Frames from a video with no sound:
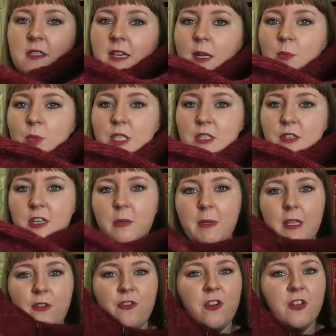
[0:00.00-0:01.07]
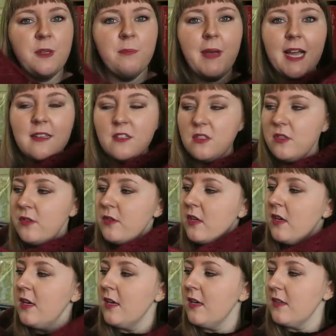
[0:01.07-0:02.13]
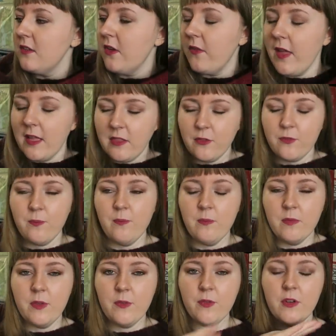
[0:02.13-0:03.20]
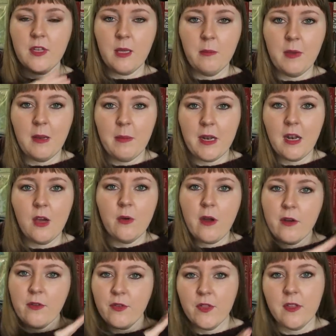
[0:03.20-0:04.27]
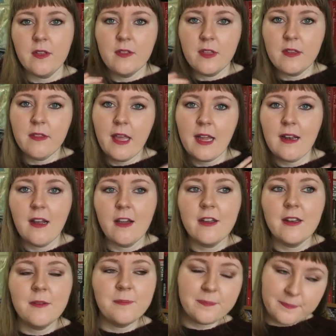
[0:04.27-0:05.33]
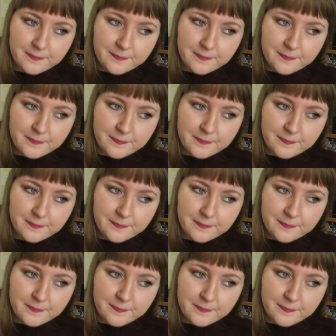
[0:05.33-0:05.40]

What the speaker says: decide which is going to be the front and back soon, so that the front can be a bit lower for the neckline.